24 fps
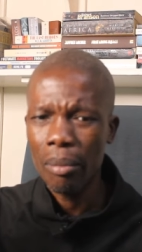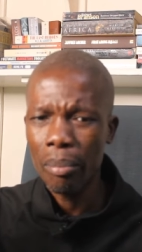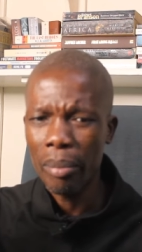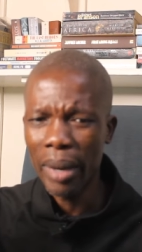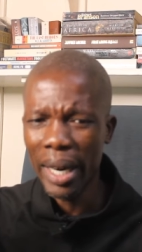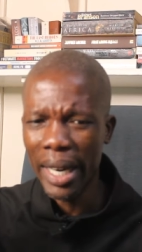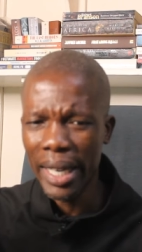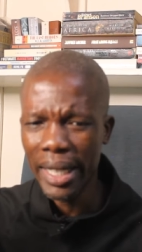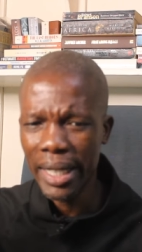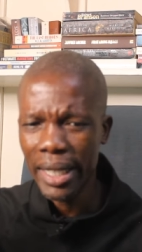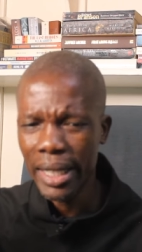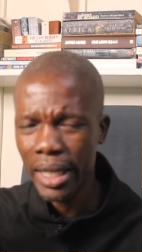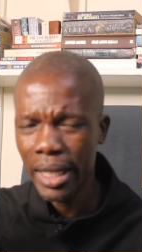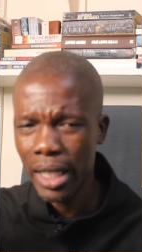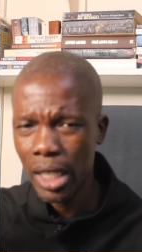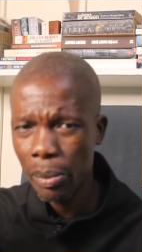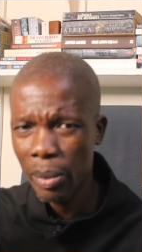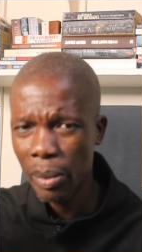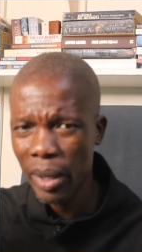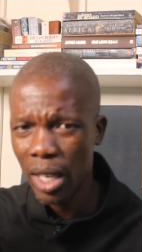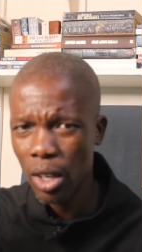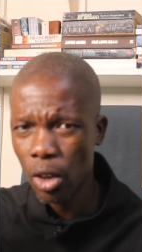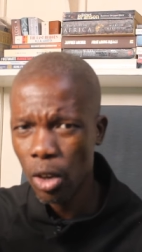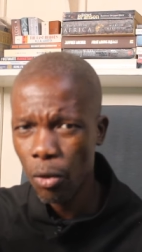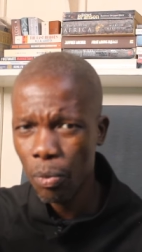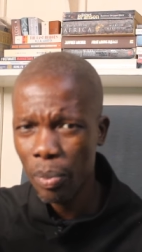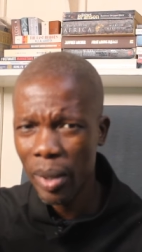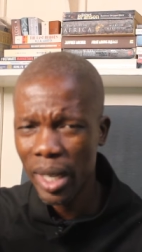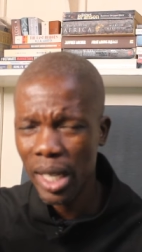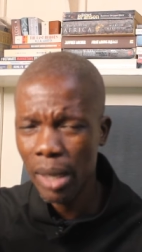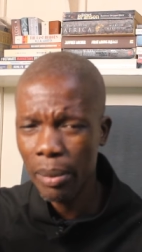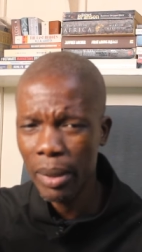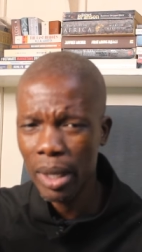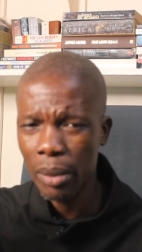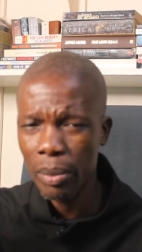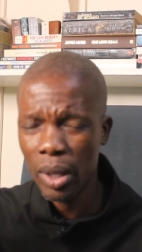by the Speaker of
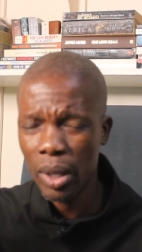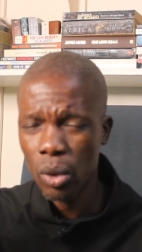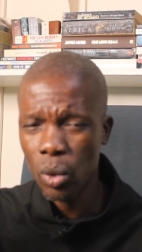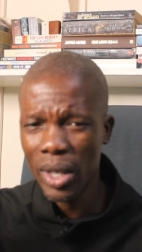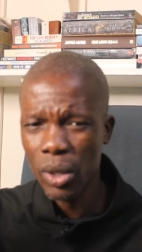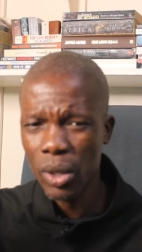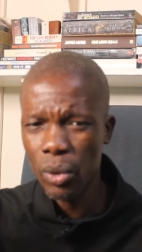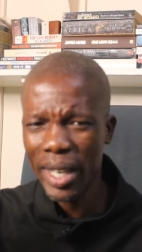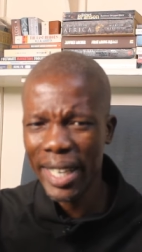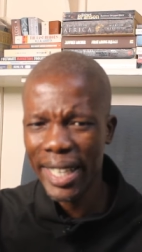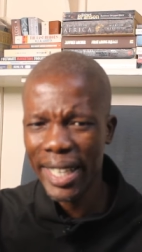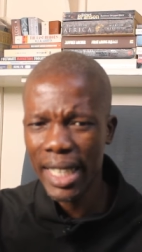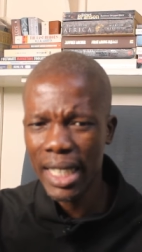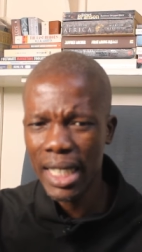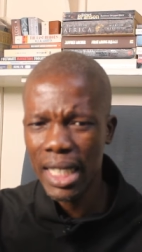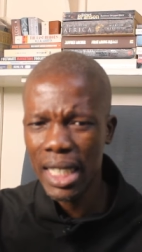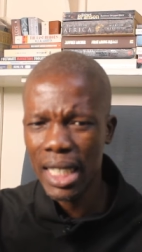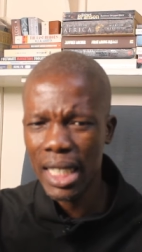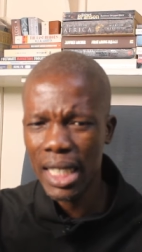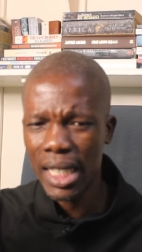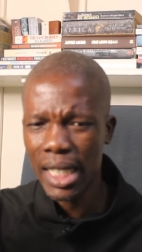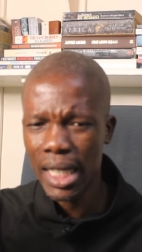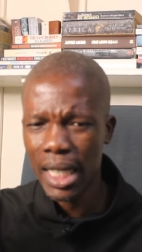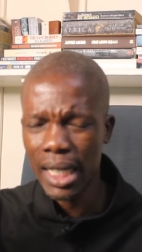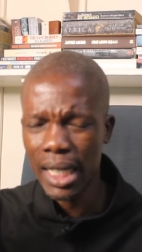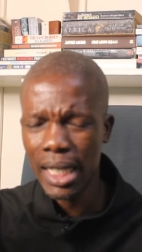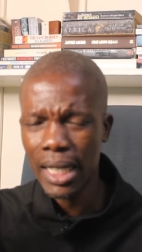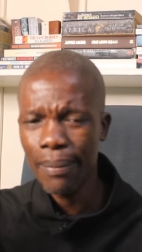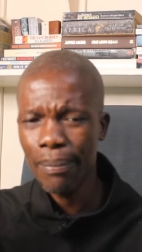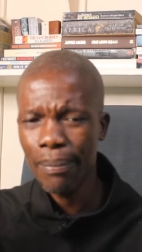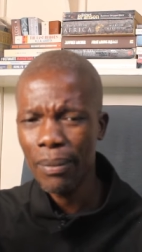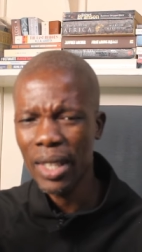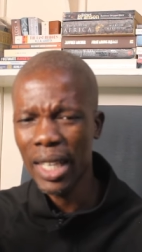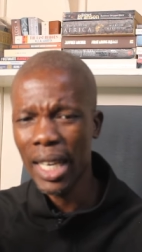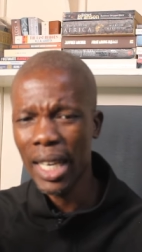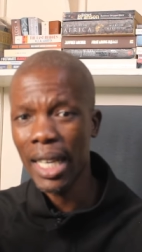Parliament. But what we are getting is that
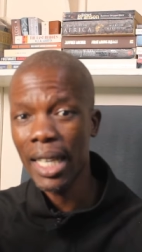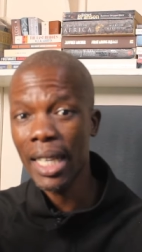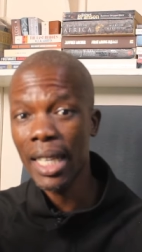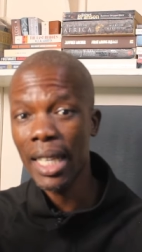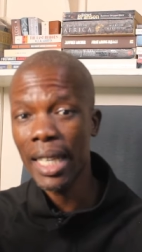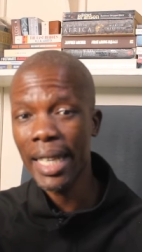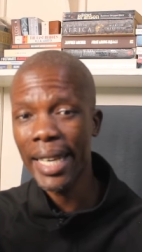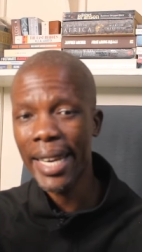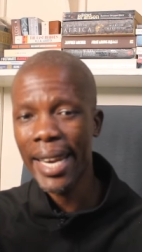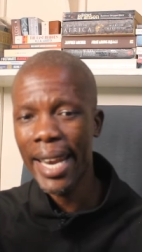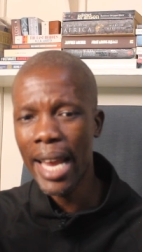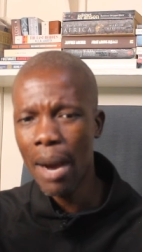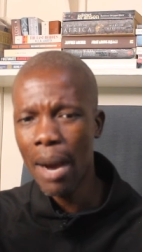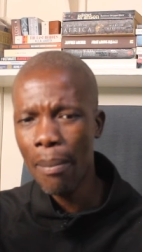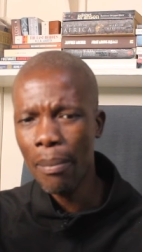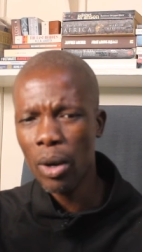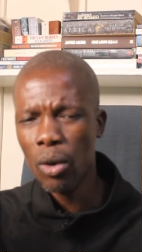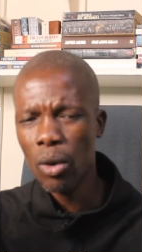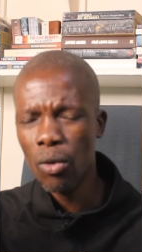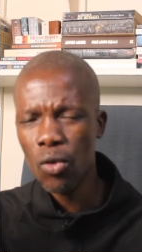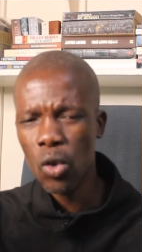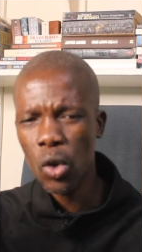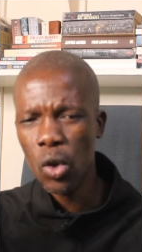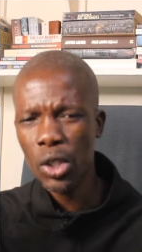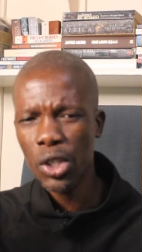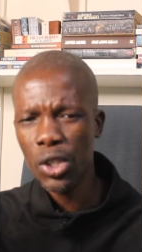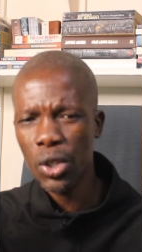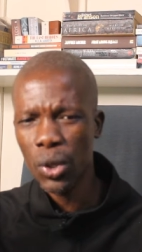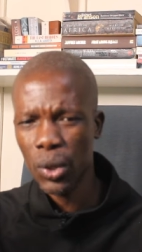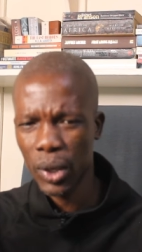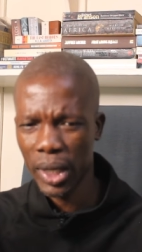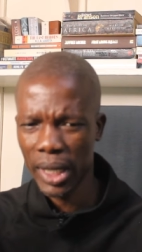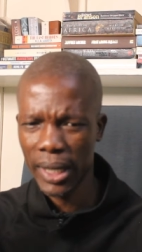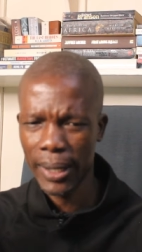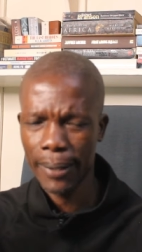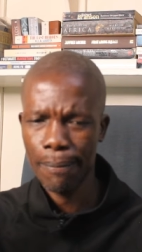there are a number of
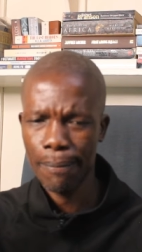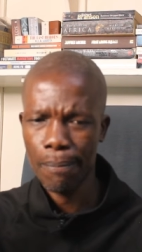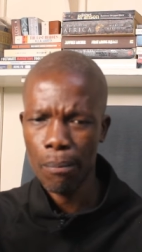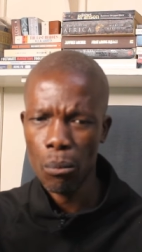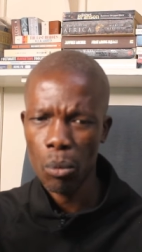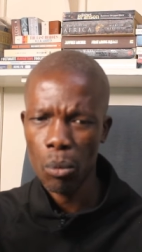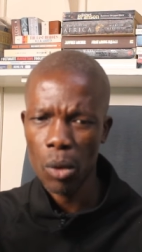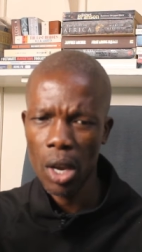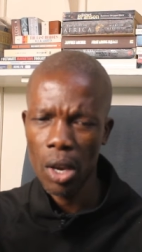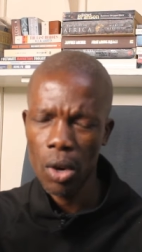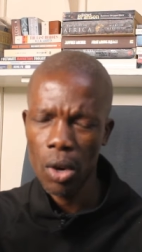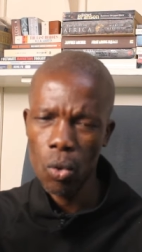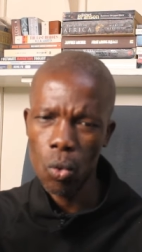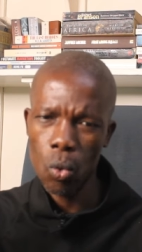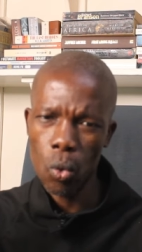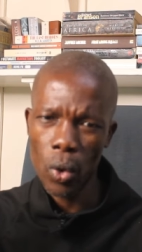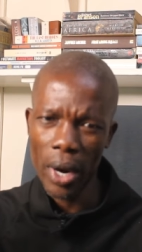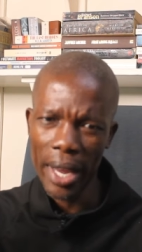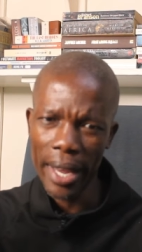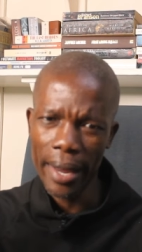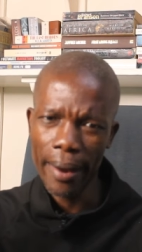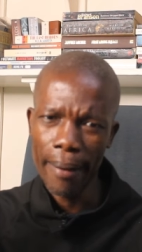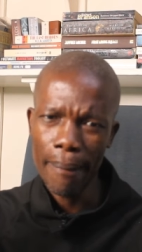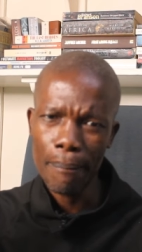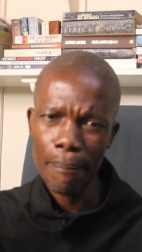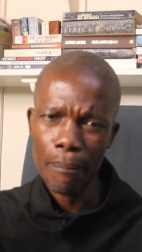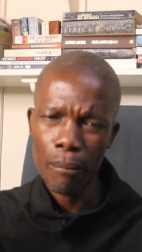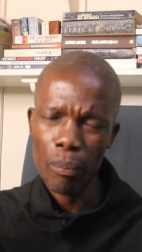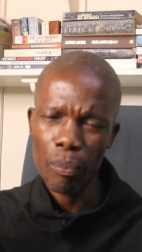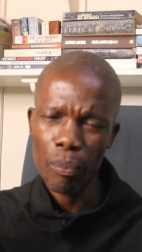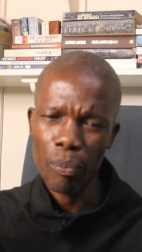audios where